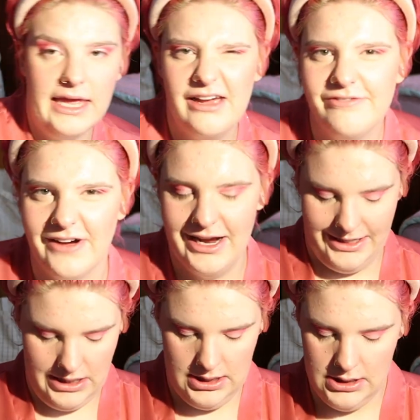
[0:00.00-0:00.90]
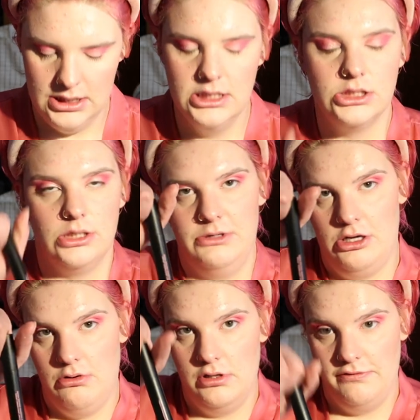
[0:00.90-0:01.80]
can't find it. So I'm
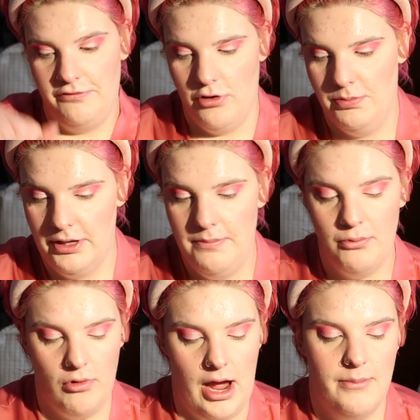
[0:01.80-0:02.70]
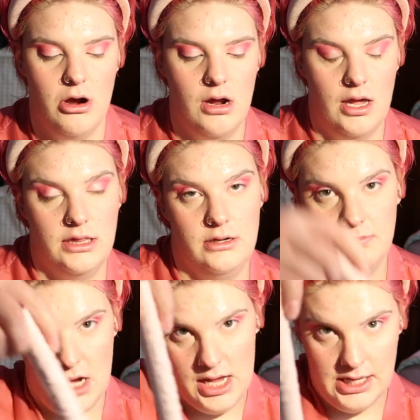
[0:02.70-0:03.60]
gonna go in the Foreplay primer and
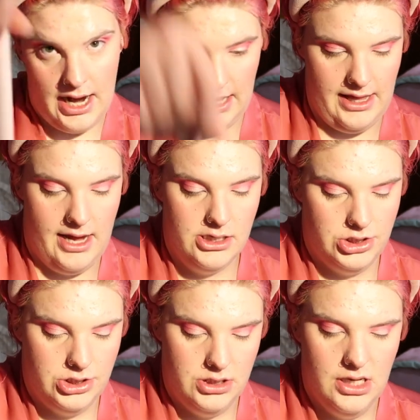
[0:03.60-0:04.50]
then my Kylash.